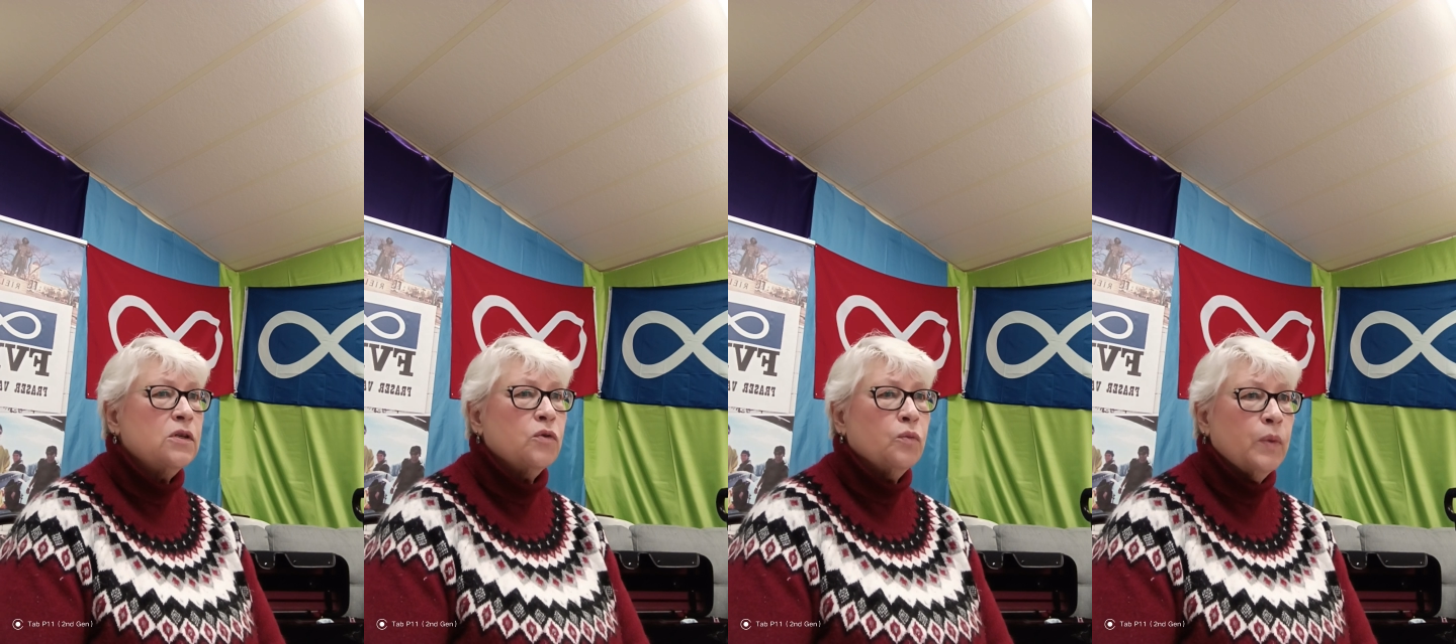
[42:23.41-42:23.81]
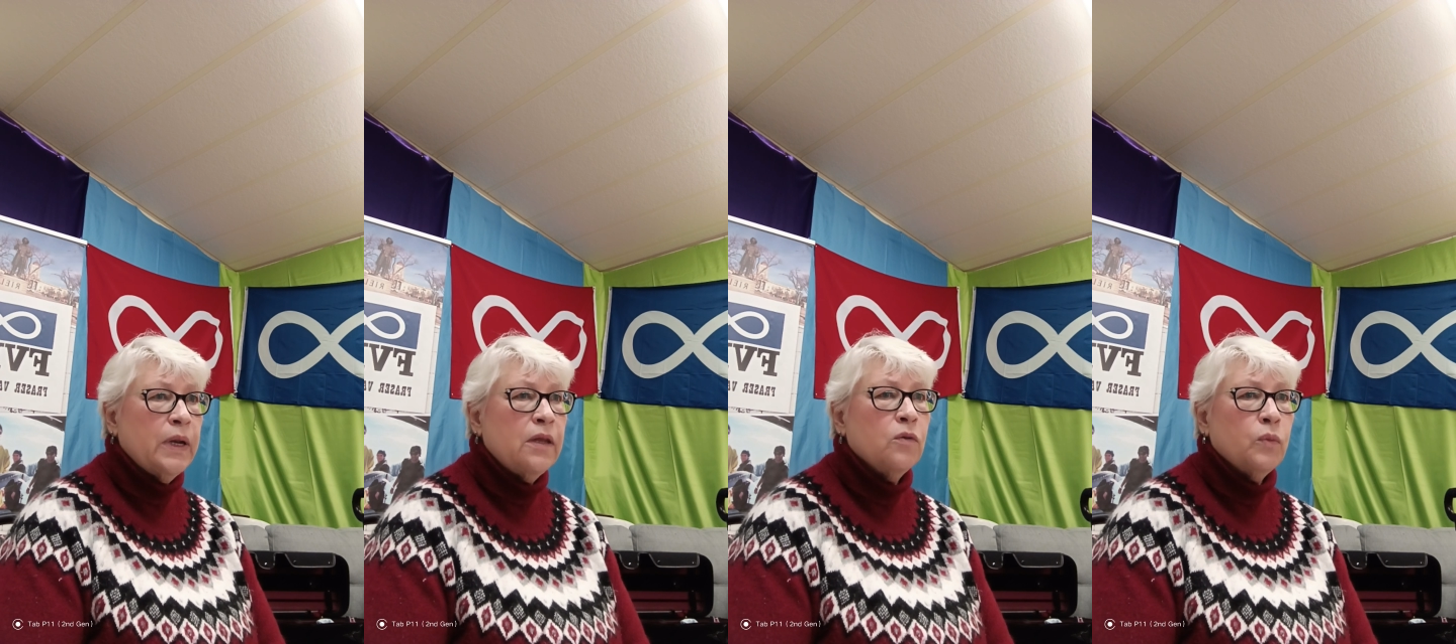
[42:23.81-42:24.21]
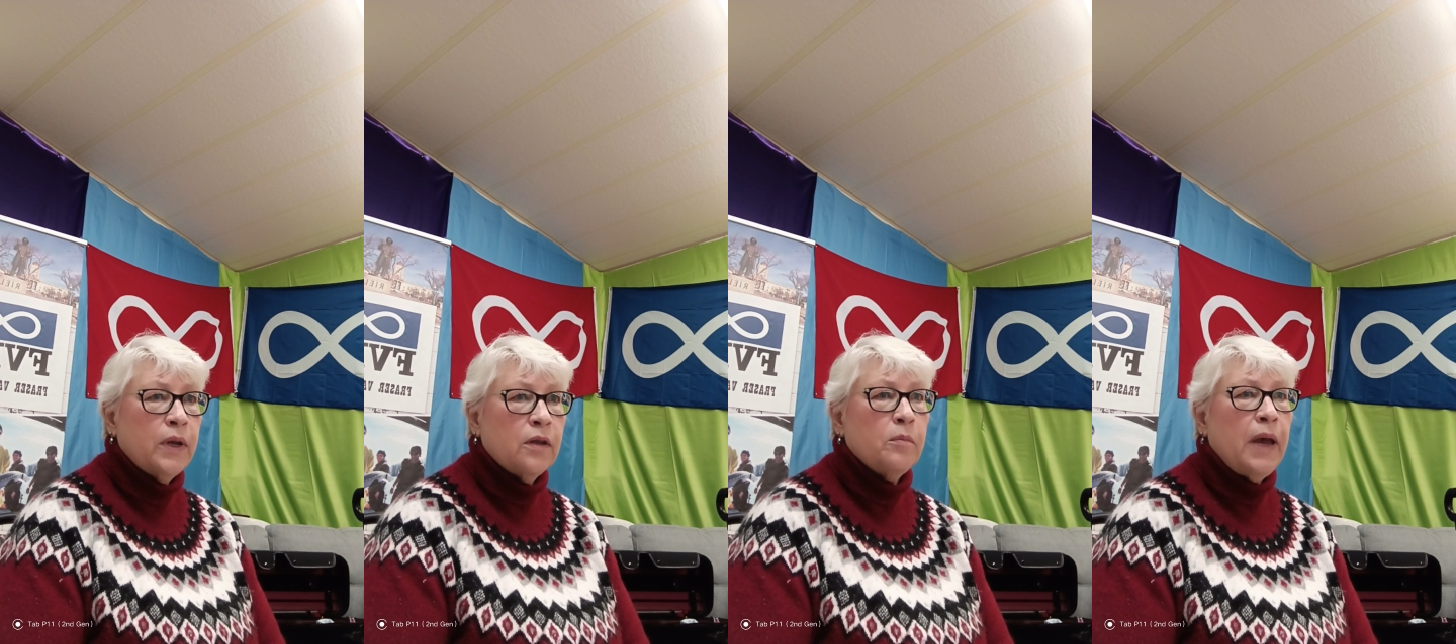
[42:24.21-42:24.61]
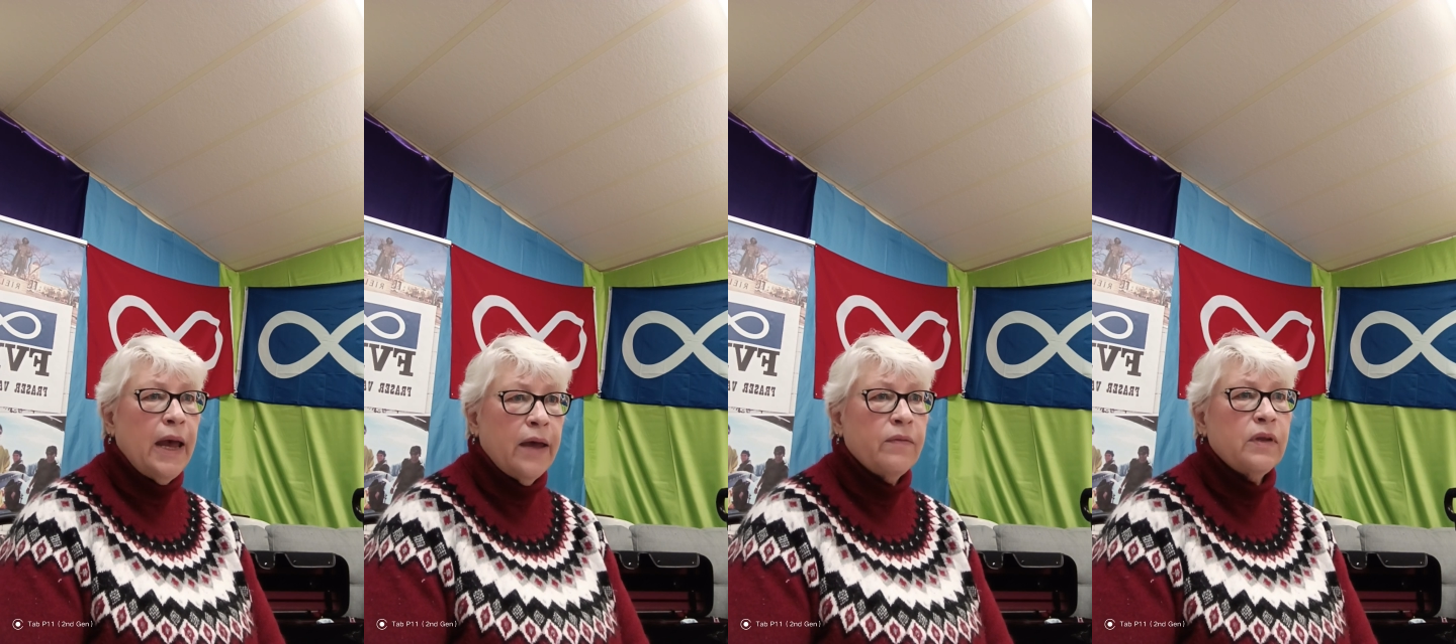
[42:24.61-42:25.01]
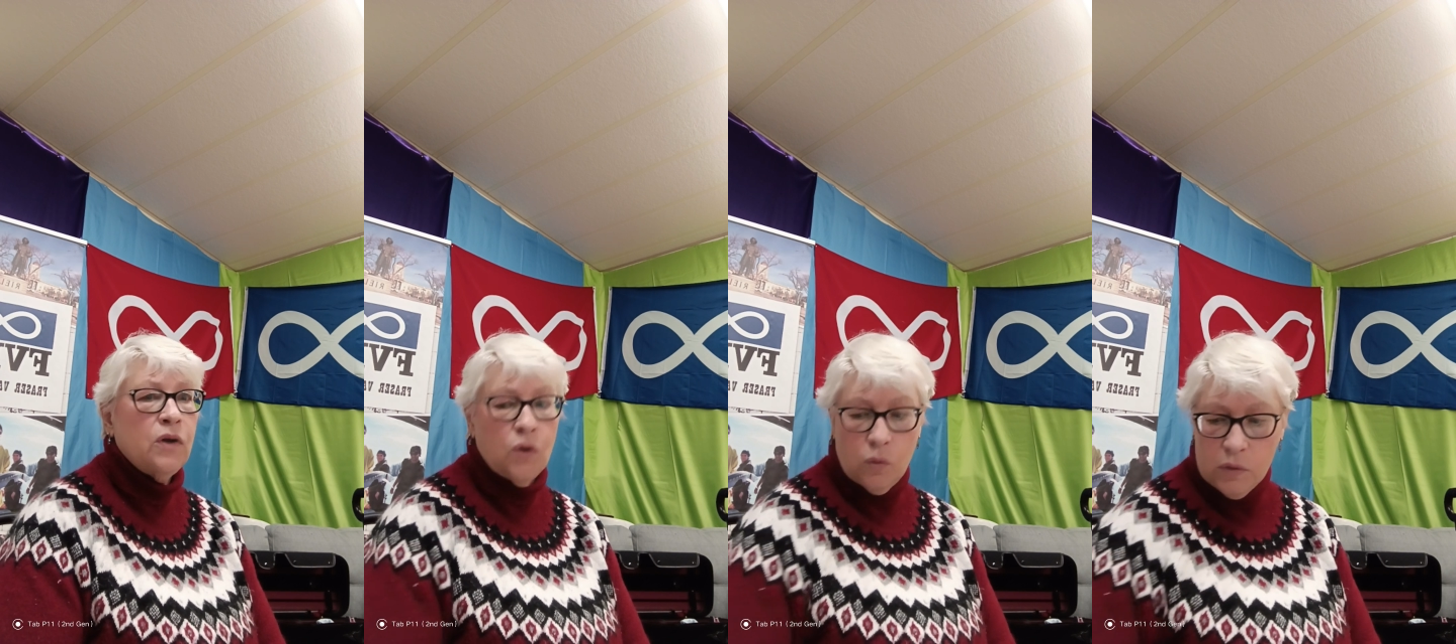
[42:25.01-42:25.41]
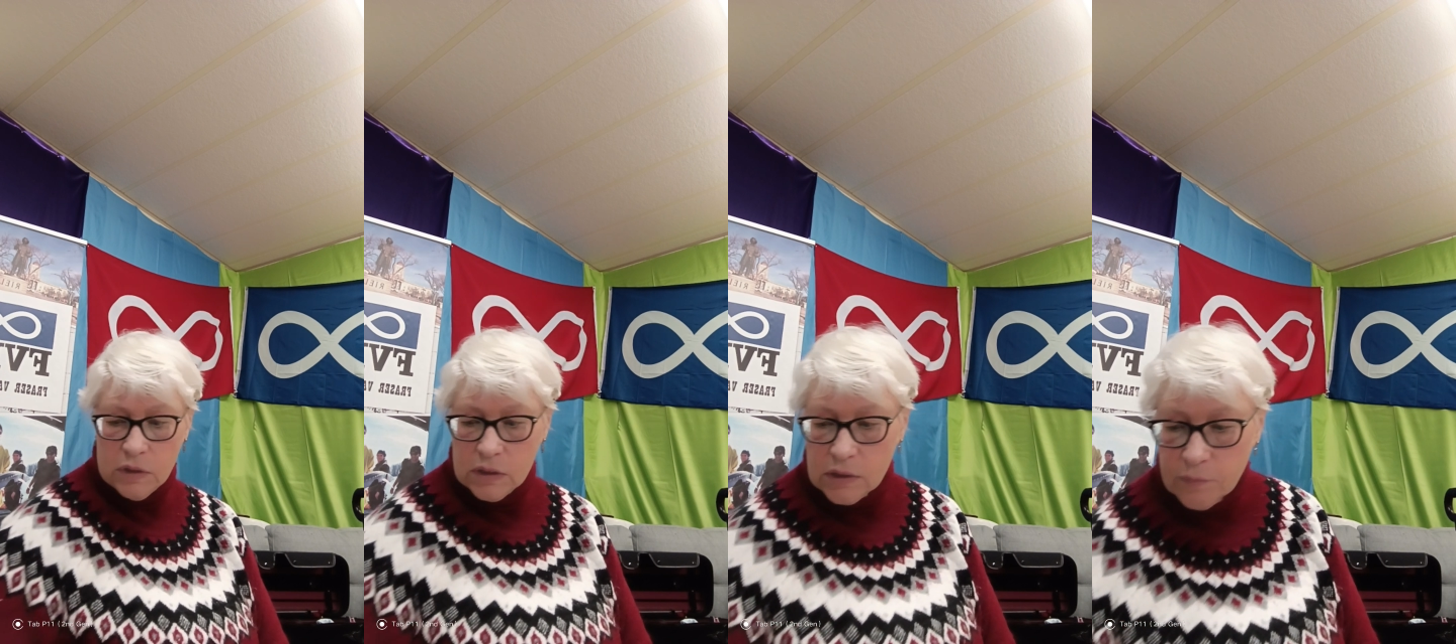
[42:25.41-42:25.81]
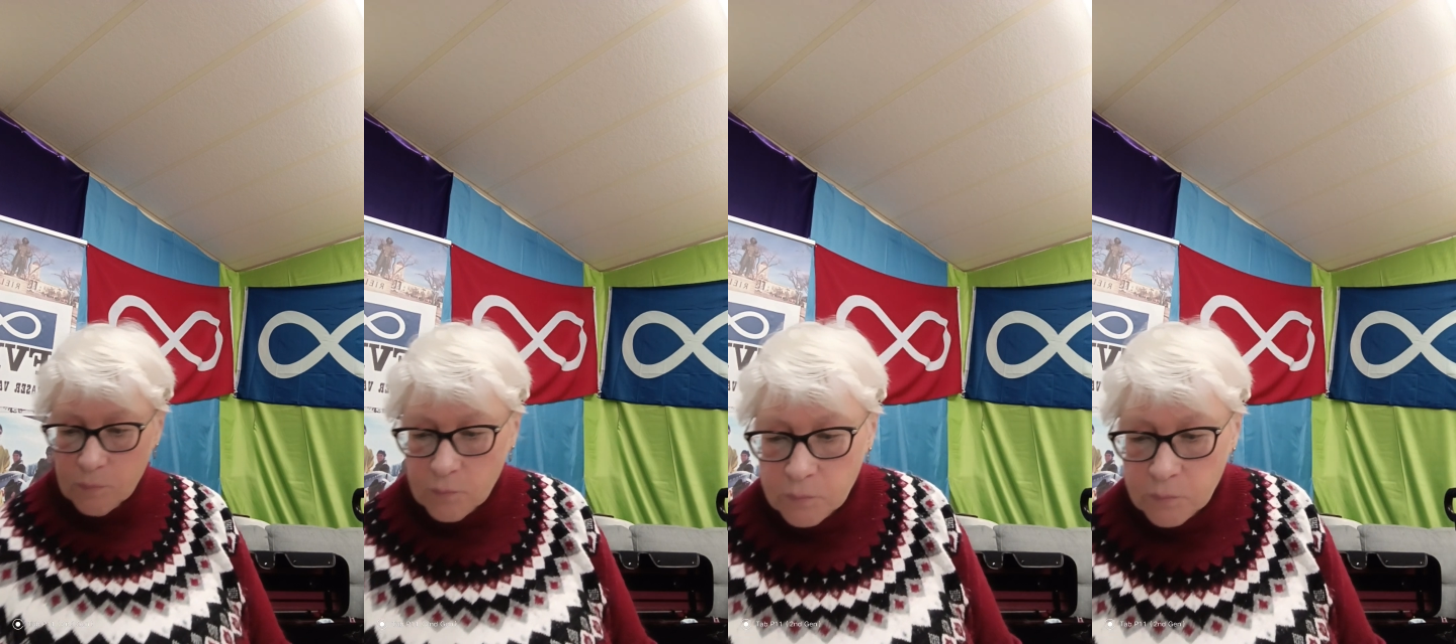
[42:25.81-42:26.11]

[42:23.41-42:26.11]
to read the rhythm and the notes.